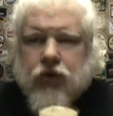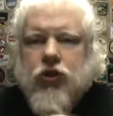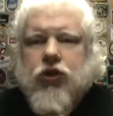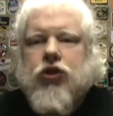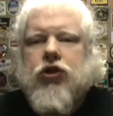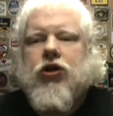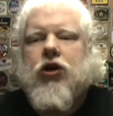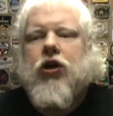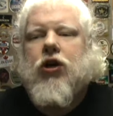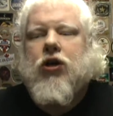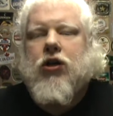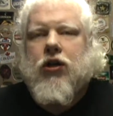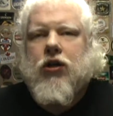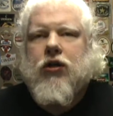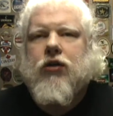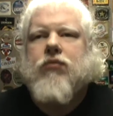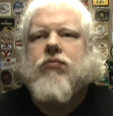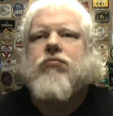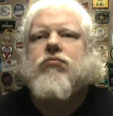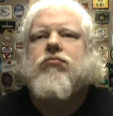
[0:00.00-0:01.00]

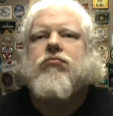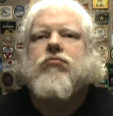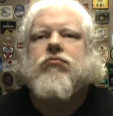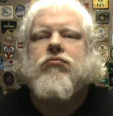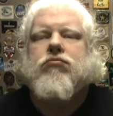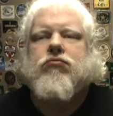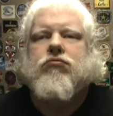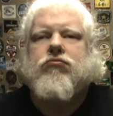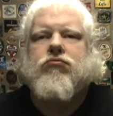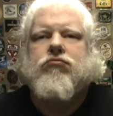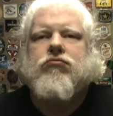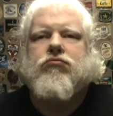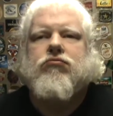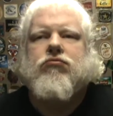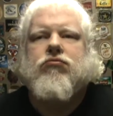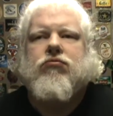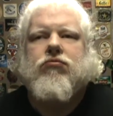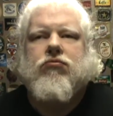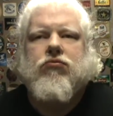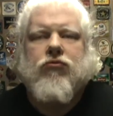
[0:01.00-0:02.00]
Chocolate,
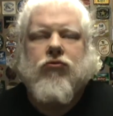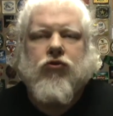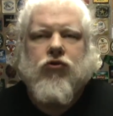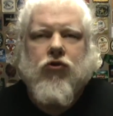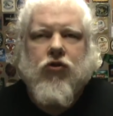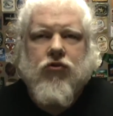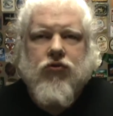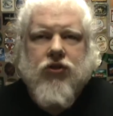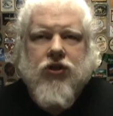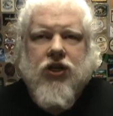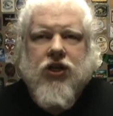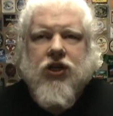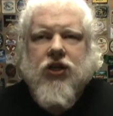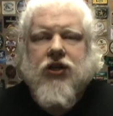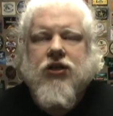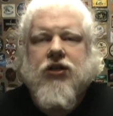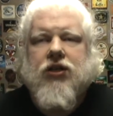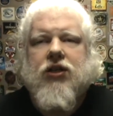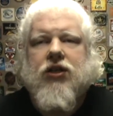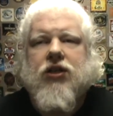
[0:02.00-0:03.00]

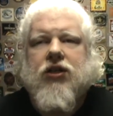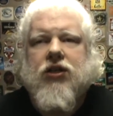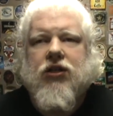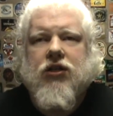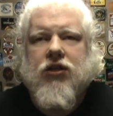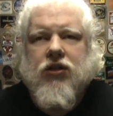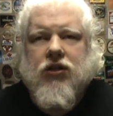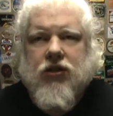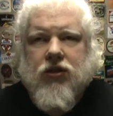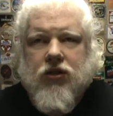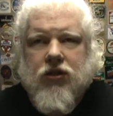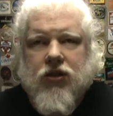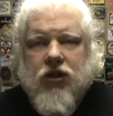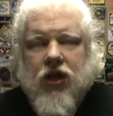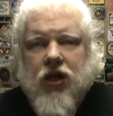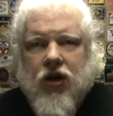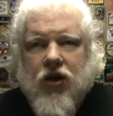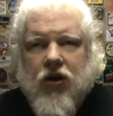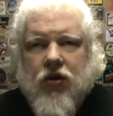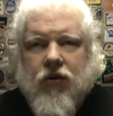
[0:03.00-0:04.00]
roastiness,
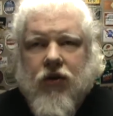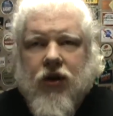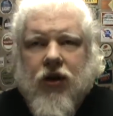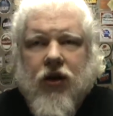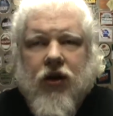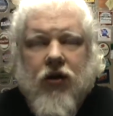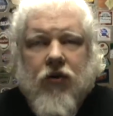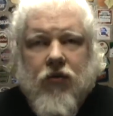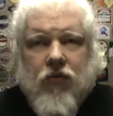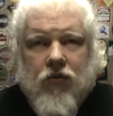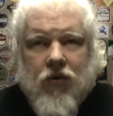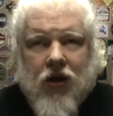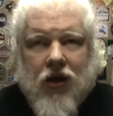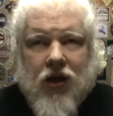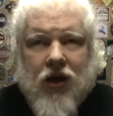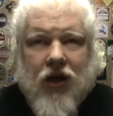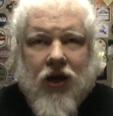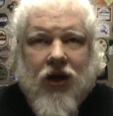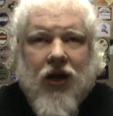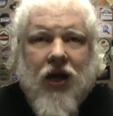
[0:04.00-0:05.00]
caraway,
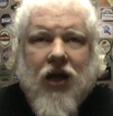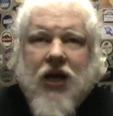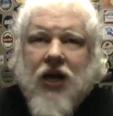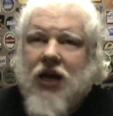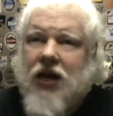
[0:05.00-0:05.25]
rye.